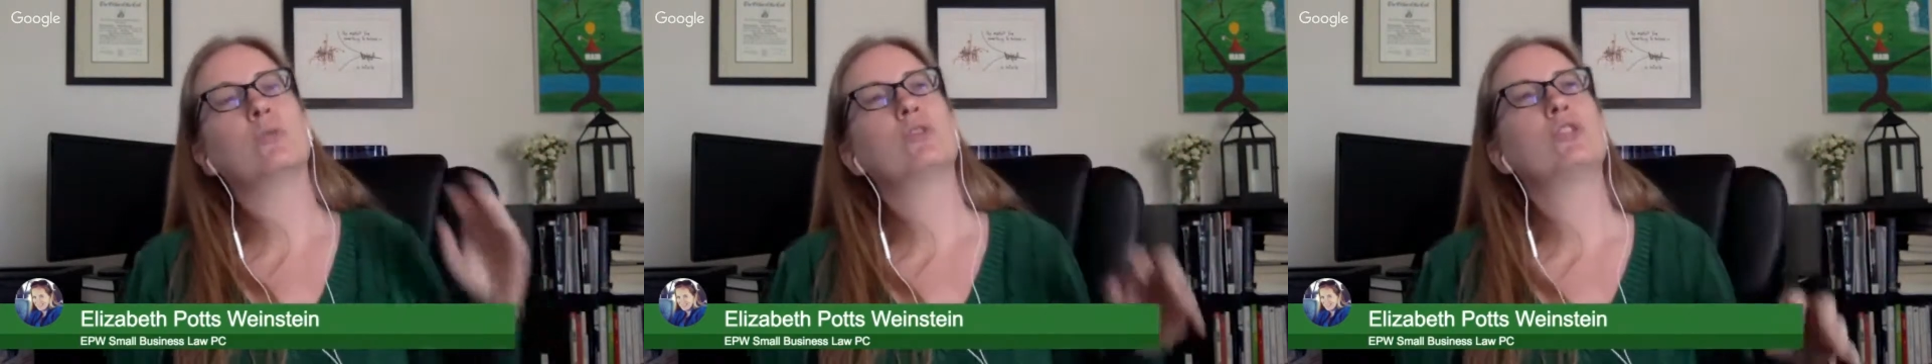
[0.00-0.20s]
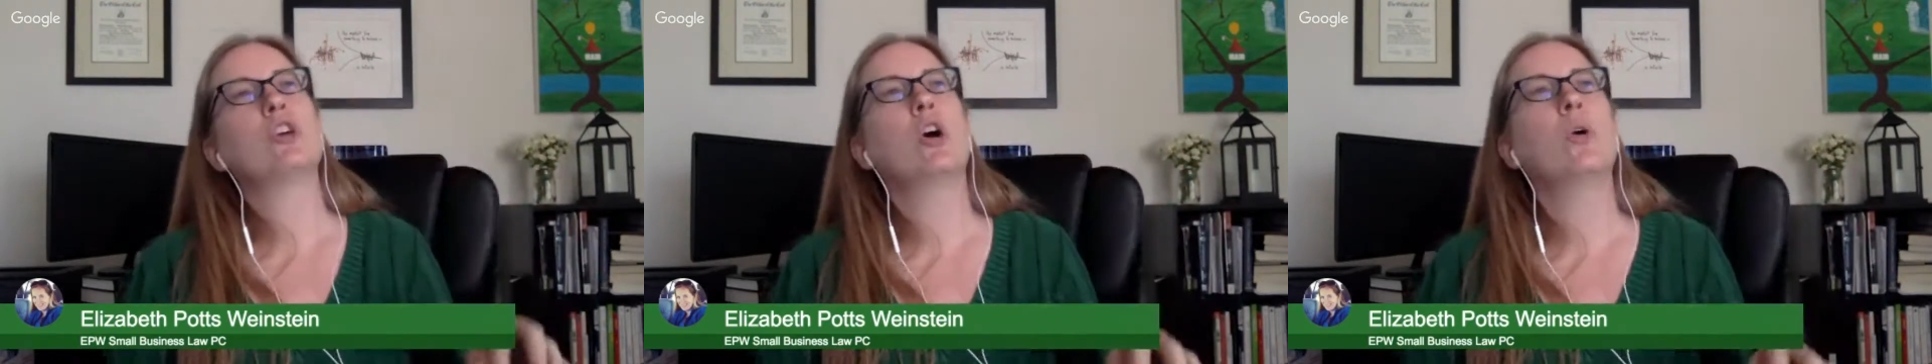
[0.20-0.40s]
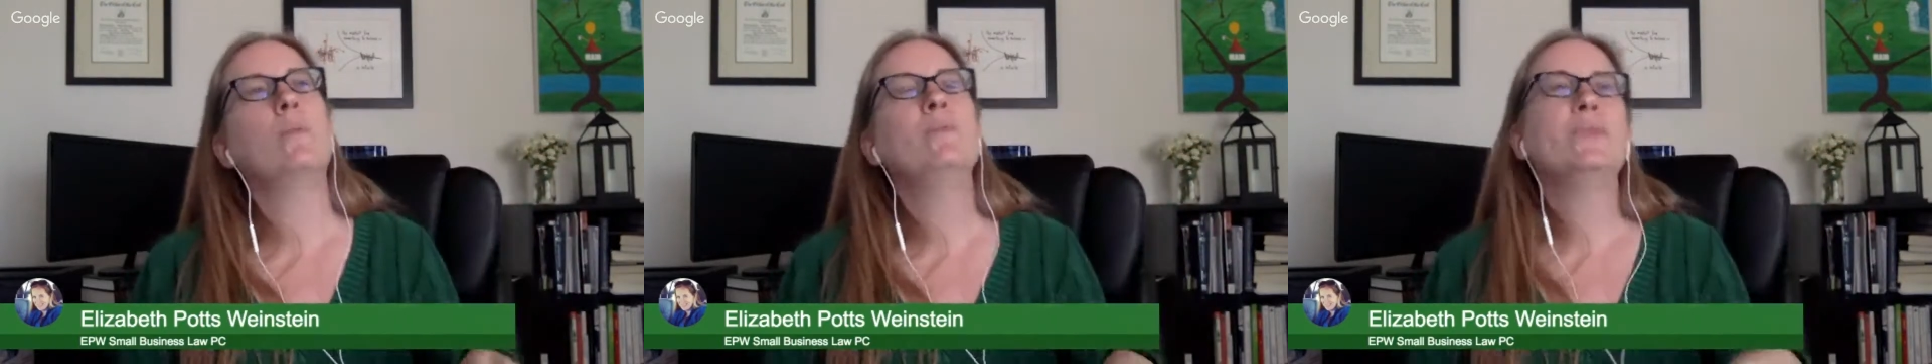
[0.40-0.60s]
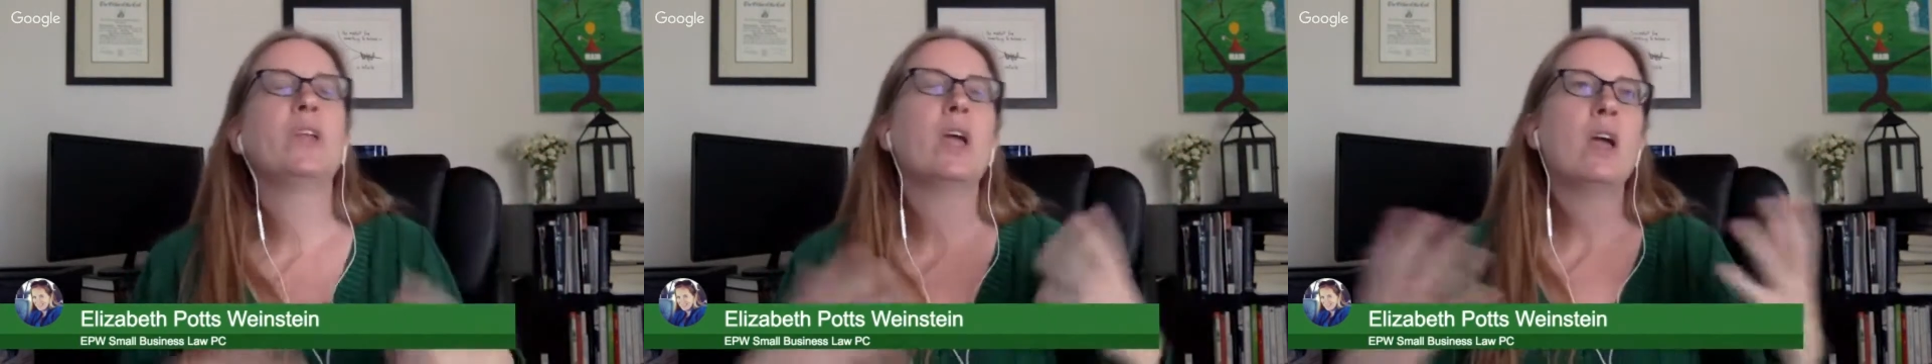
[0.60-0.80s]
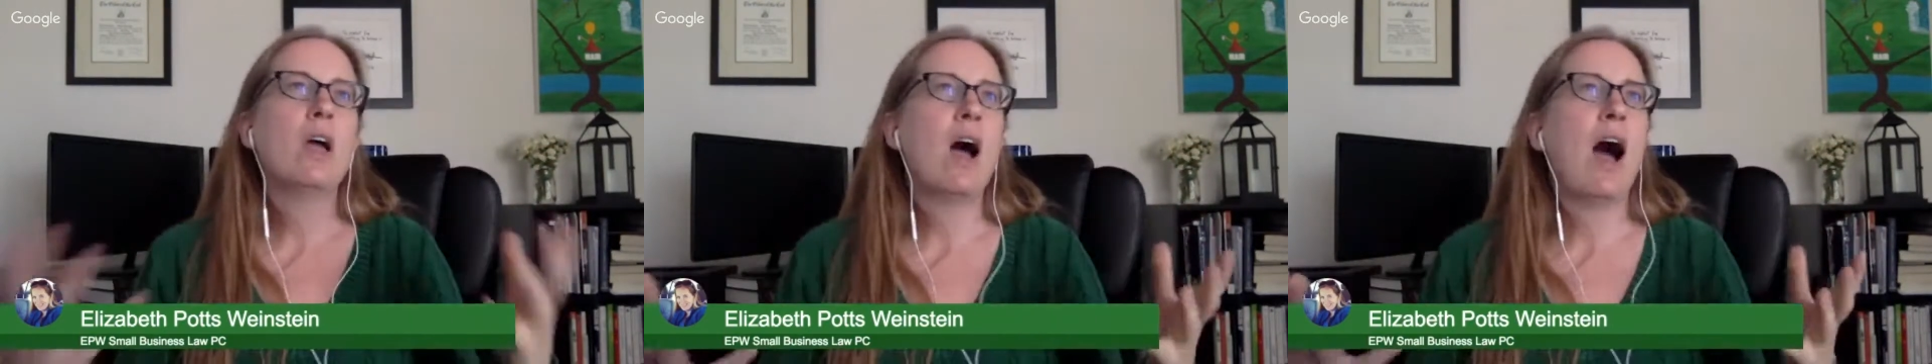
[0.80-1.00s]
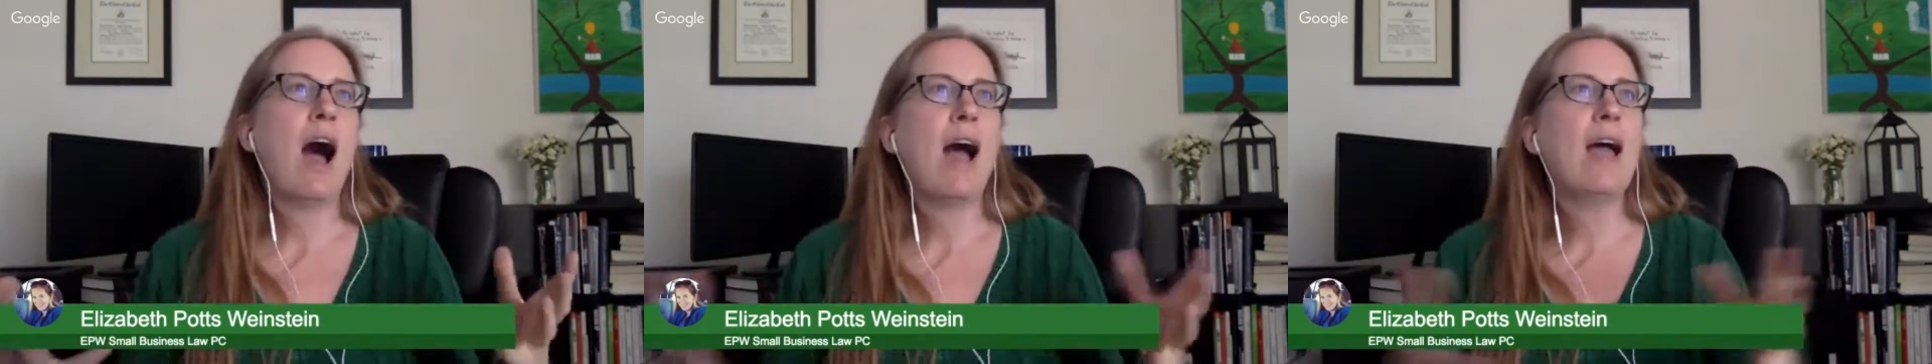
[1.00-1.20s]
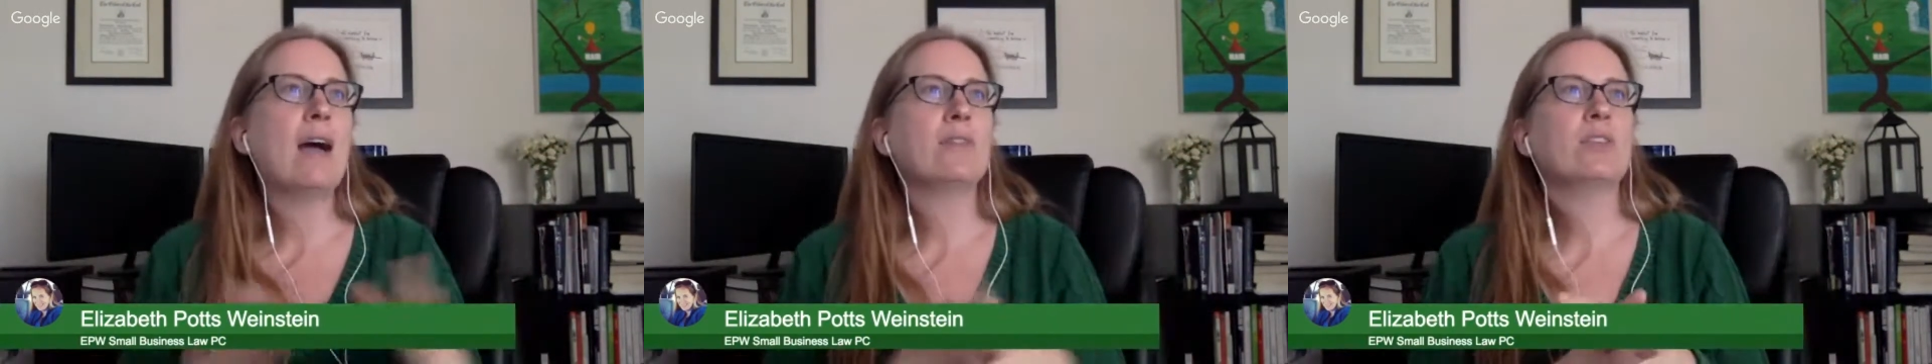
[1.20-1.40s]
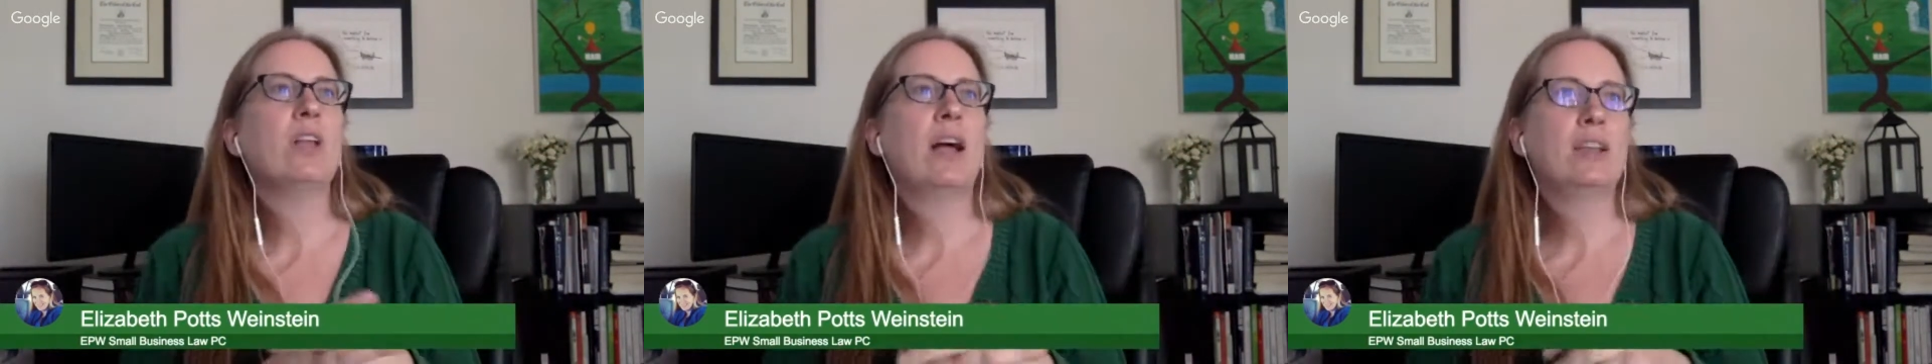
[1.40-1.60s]
So I
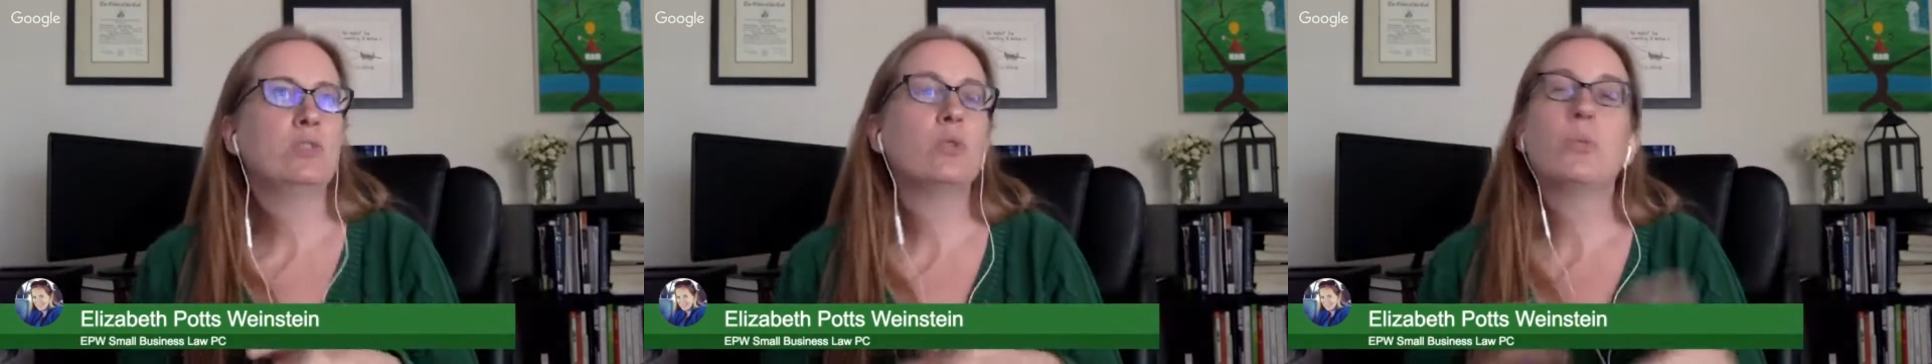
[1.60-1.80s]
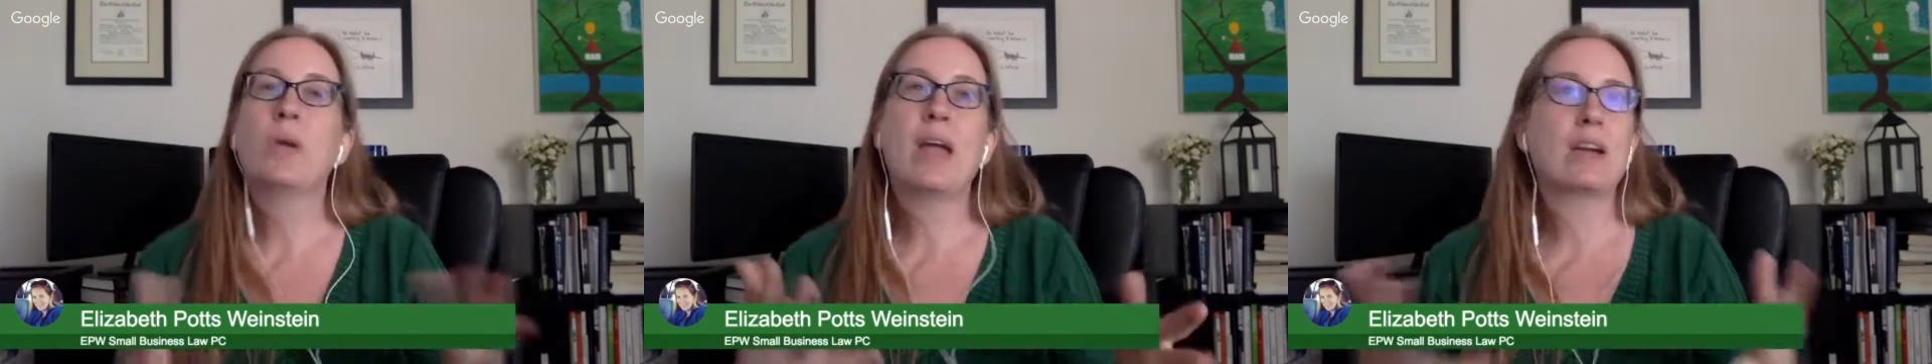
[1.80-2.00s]
have clients where we